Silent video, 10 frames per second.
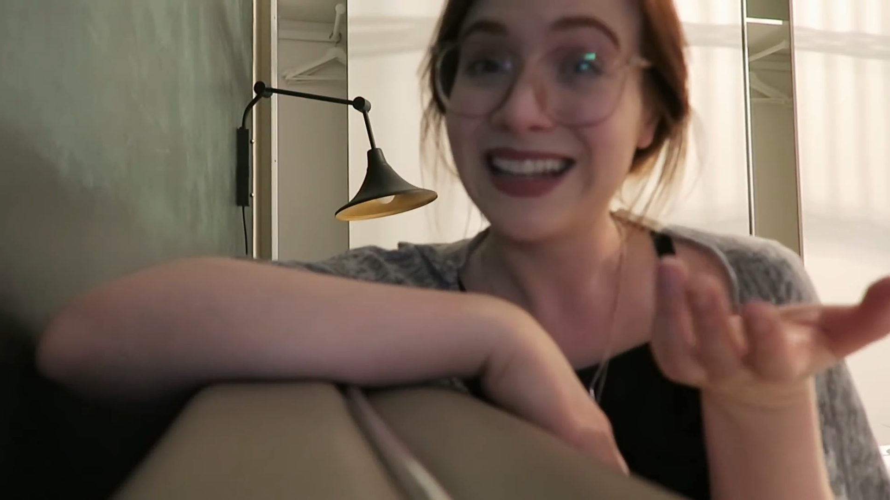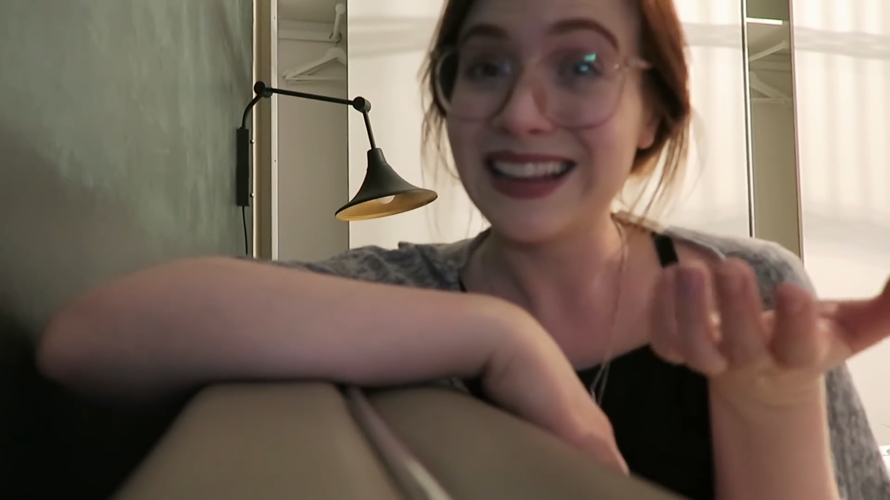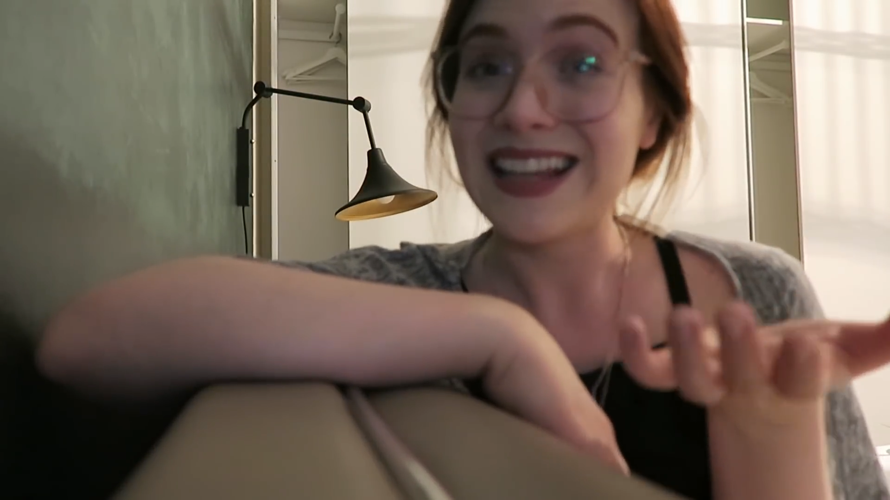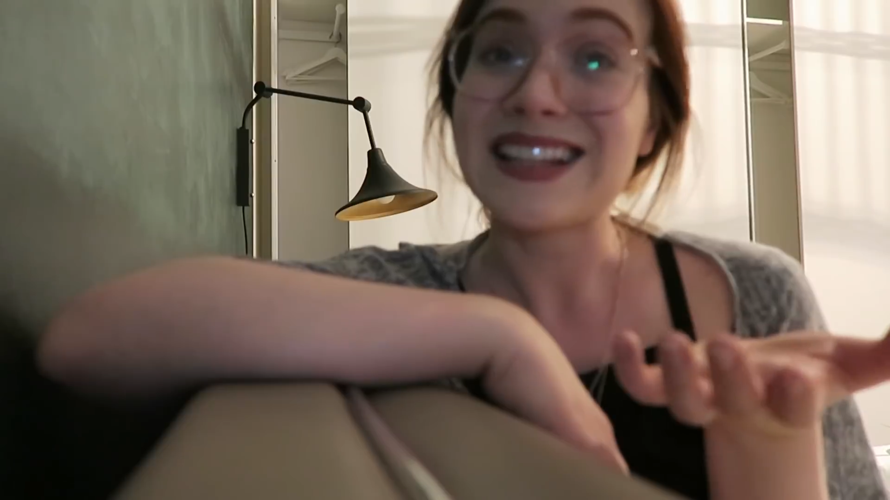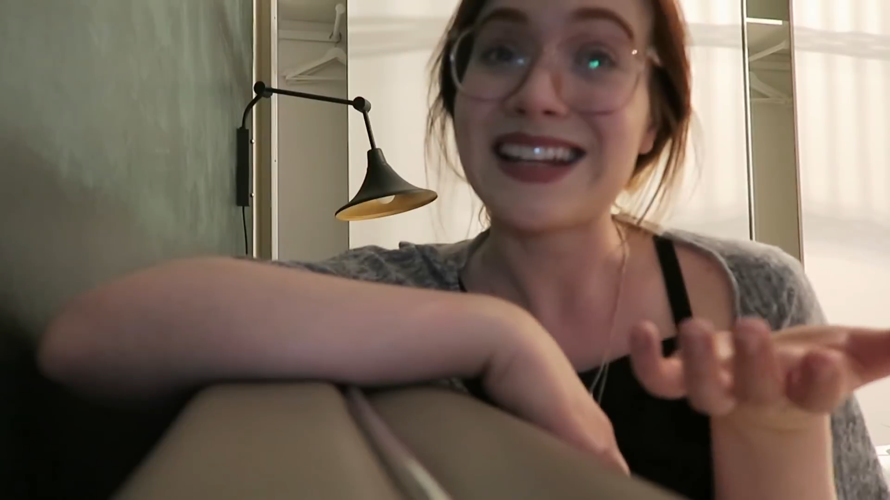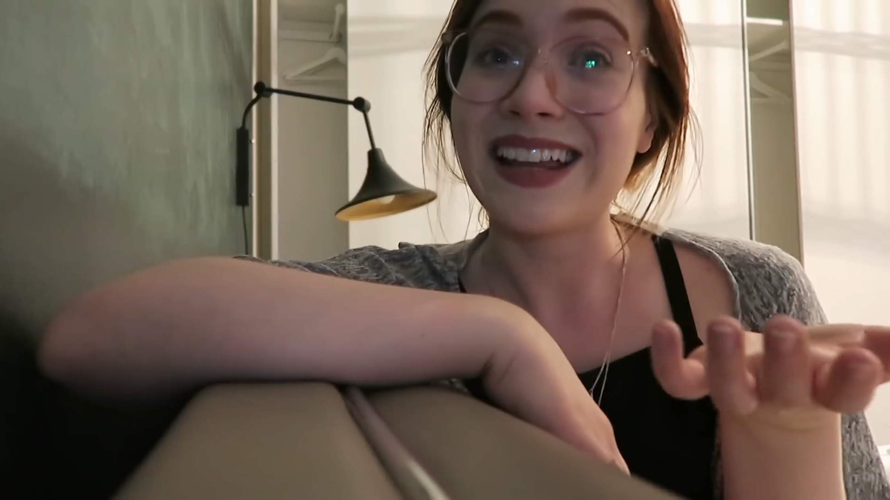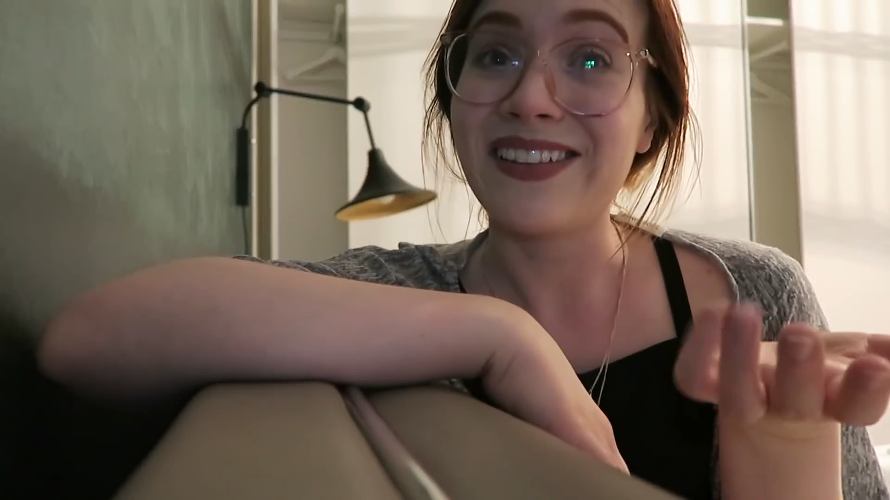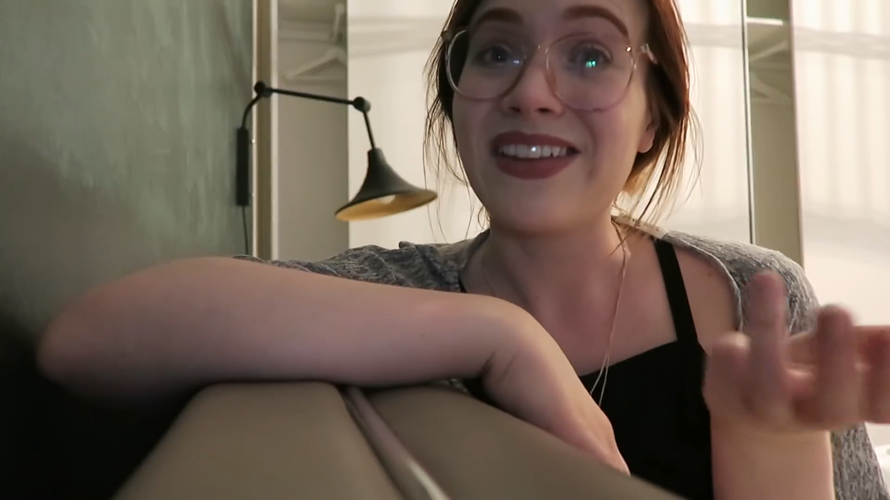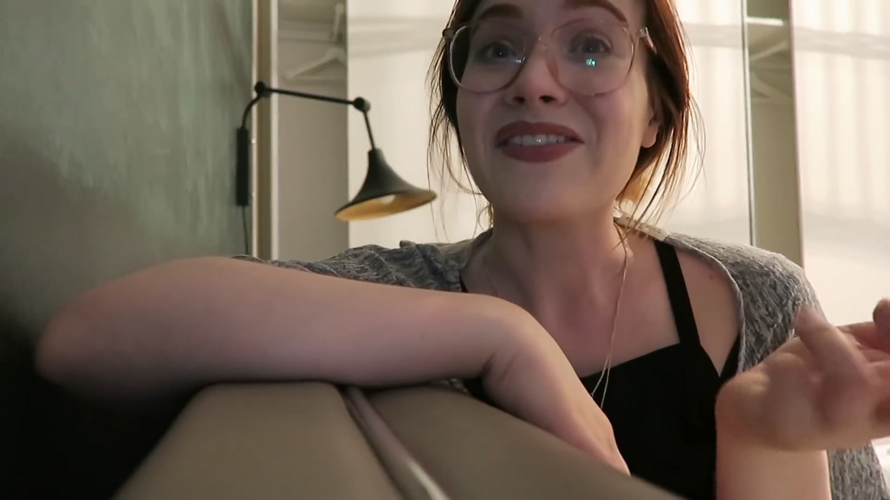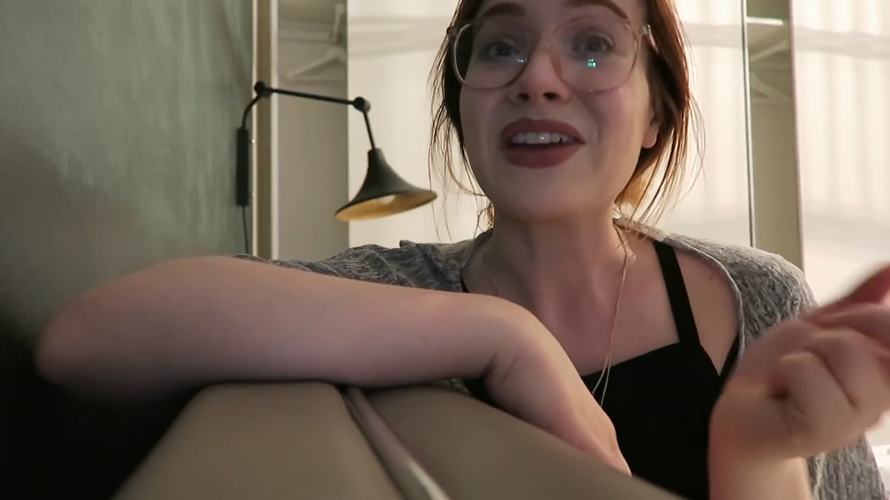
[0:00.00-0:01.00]
less
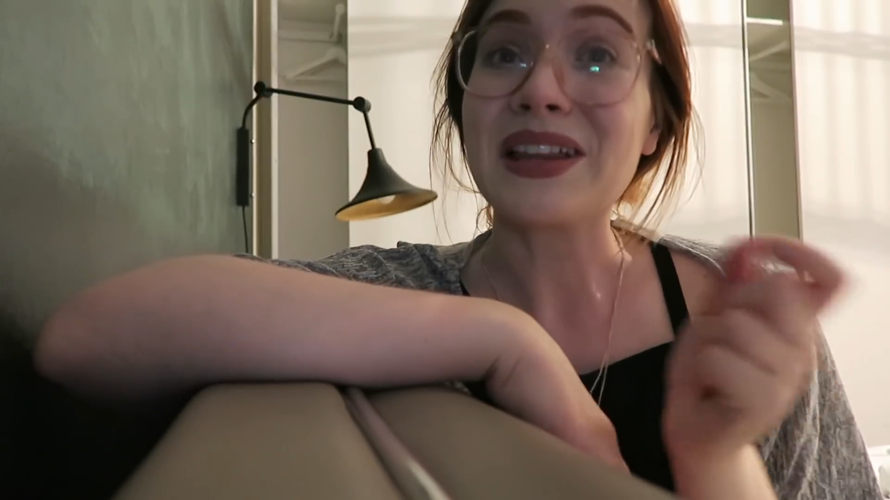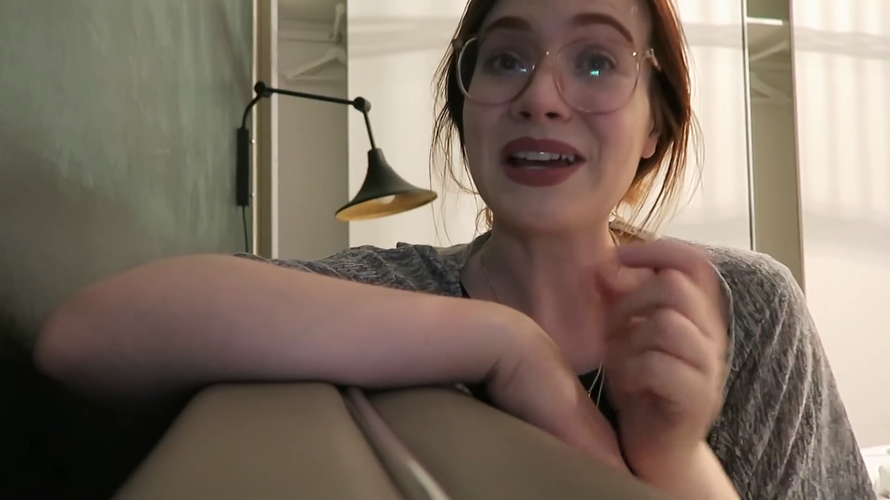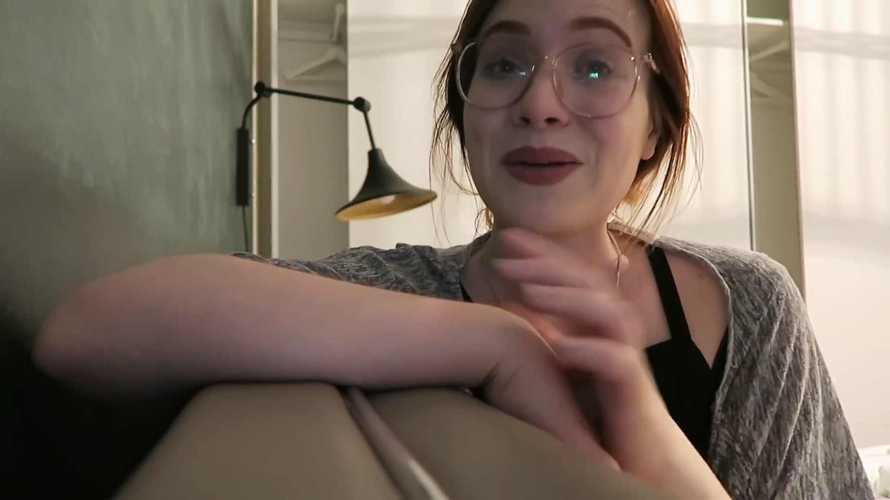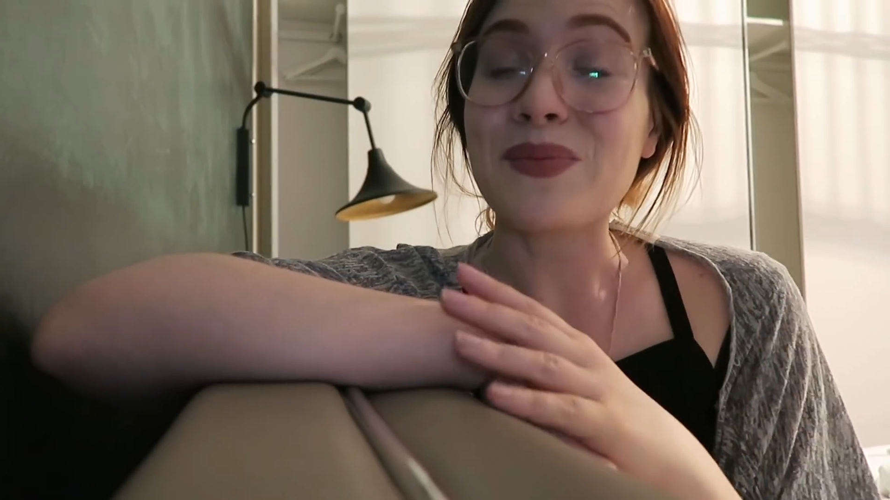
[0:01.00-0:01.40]
unhealthy feeling,